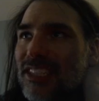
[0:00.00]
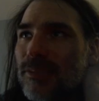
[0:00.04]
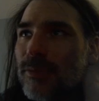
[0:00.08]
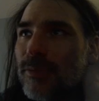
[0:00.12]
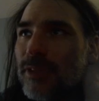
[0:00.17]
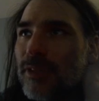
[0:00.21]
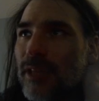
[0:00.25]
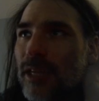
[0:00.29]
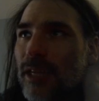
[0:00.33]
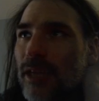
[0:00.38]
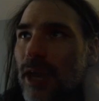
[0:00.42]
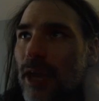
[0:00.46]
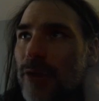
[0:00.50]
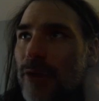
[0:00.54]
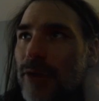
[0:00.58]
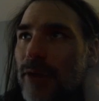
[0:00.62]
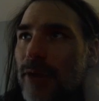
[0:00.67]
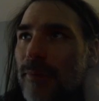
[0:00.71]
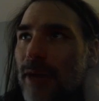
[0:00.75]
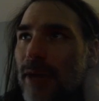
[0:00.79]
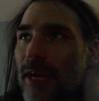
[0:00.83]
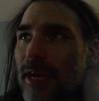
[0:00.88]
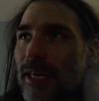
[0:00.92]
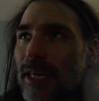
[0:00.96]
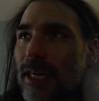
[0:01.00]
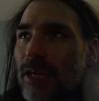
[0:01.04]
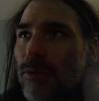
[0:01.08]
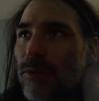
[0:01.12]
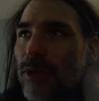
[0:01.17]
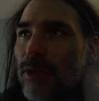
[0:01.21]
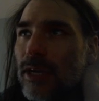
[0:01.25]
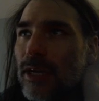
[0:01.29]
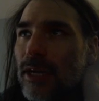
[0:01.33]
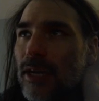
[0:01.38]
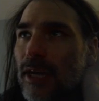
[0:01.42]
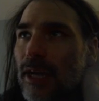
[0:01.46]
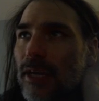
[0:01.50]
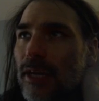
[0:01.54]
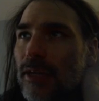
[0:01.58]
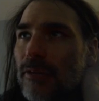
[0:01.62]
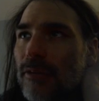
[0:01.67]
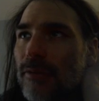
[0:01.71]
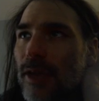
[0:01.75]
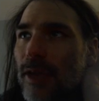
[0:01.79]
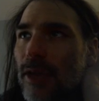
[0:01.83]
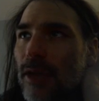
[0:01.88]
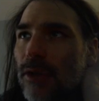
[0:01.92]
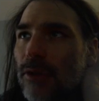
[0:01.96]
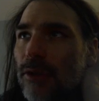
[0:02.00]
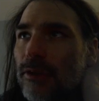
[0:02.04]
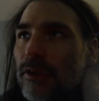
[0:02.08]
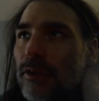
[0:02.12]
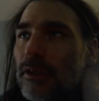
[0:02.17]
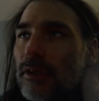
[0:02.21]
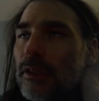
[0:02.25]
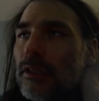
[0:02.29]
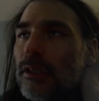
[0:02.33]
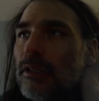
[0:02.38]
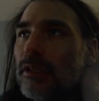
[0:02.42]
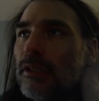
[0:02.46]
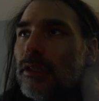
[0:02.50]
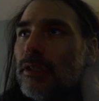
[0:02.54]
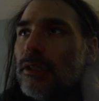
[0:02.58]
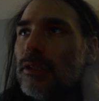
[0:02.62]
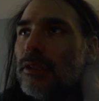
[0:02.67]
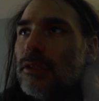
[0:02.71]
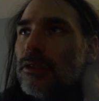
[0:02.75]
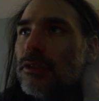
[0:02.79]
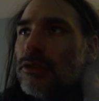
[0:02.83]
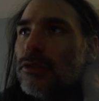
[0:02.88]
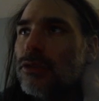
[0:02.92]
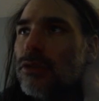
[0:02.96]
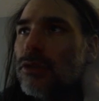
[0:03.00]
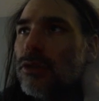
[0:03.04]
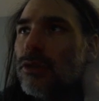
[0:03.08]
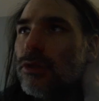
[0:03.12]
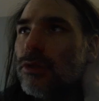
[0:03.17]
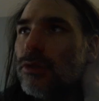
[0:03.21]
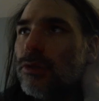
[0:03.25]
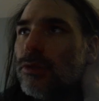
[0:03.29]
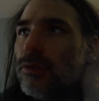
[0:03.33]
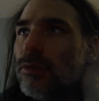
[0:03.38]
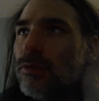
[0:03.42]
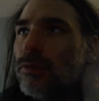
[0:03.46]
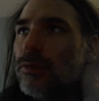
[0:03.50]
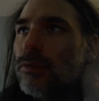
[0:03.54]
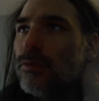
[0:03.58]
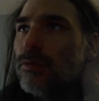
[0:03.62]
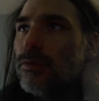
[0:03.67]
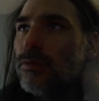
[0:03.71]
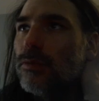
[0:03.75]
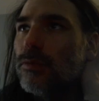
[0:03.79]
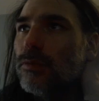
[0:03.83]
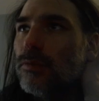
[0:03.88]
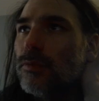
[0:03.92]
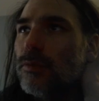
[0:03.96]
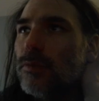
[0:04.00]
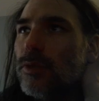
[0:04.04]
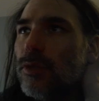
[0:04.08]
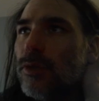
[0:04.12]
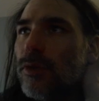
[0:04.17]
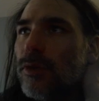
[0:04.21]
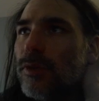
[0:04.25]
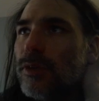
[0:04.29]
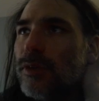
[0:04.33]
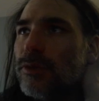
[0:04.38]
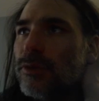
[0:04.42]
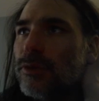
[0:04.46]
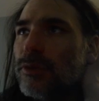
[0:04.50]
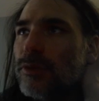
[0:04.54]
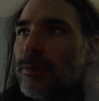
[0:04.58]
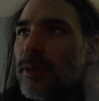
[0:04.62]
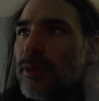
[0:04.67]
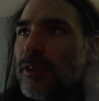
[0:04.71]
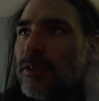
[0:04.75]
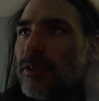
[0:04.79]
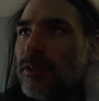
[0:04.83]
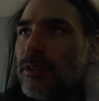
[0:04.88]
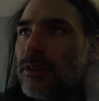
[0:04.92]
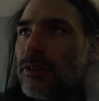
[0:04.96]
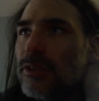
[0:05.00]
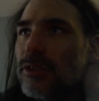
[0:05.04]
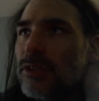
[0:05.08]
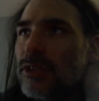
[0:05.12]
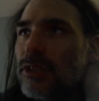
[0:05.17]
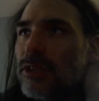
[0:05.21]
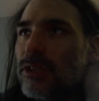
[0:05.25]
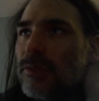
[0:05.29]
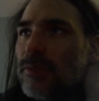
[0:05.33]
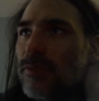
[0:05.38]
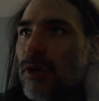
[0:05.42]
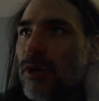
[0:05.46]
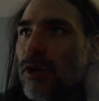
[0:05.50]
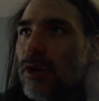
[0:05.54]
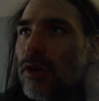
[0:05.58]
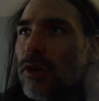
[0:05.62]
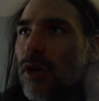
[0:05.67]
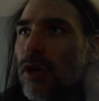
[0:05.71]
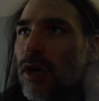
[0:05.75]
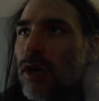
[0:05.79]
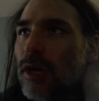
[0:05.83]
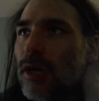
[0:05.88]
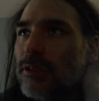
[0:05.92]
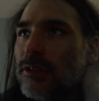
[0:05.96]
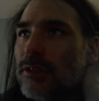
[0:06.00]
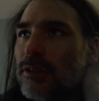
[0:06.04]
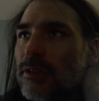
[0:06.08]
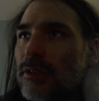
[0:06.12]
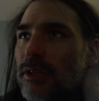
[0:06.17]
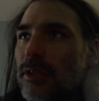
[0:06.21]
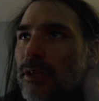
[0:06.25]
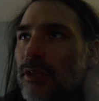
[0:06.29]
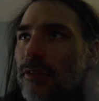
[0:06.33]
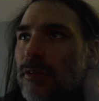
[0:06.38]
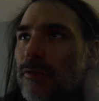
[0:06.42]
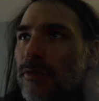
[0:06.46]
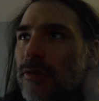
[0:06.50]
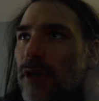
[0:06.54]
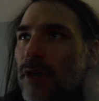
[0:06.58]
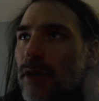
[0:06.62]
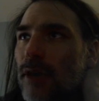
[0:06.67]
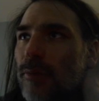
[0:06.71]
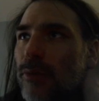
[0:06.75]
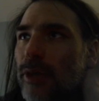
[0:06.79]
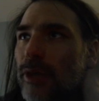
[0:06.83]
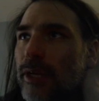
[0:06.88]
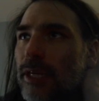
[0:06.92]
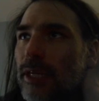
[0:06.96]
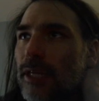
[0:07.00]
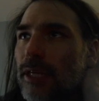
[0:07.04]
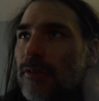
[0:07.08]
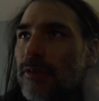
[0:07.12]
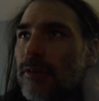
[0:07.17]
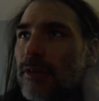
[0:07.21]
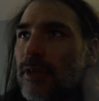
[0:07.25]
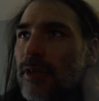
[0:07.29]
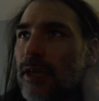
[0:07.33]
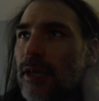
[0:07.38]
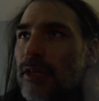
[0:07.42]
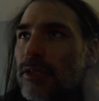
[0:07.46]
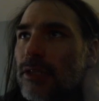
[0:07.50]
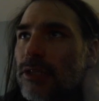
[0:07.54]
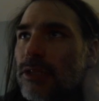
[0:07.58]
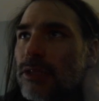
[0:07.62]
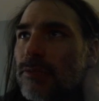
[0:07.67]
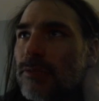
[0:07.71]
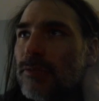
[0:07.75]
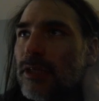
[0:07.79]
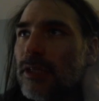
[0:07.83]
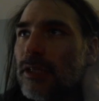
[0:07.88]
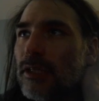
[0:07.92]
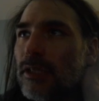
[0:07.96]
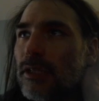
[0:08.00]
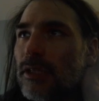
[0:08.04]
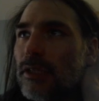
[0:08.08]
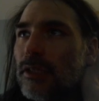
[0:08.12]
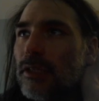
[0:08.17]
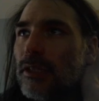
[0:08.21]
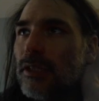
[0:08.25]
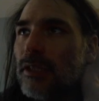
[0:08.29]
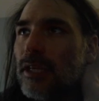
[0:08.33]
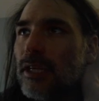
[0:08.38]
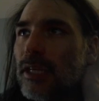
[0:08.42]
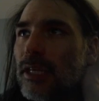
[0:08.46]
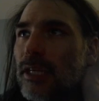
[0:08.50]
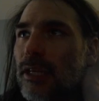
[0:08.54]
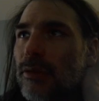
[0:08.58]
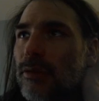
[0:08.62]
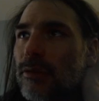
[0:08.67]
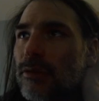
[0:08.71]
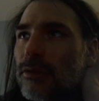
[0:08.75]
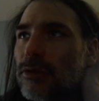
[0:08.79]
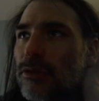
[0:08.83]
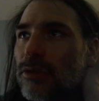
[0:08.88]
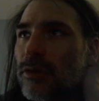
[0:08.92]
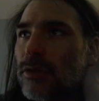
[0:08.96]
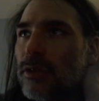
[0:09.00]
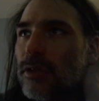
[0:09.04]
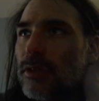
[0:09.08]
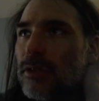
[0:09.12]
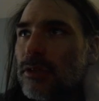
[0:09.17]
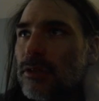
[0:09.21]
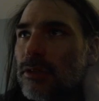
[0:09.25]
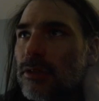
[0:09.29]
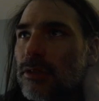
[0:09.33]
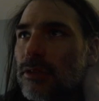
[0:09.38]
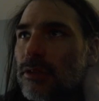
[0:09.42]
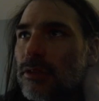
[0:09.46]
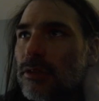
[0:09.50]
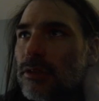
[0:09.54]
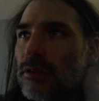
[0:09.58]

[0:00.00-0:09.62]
but then got right back in when it kind of held. So, you know, this was basically just a small loss, if not break even, kind of just me getting out so it doesn't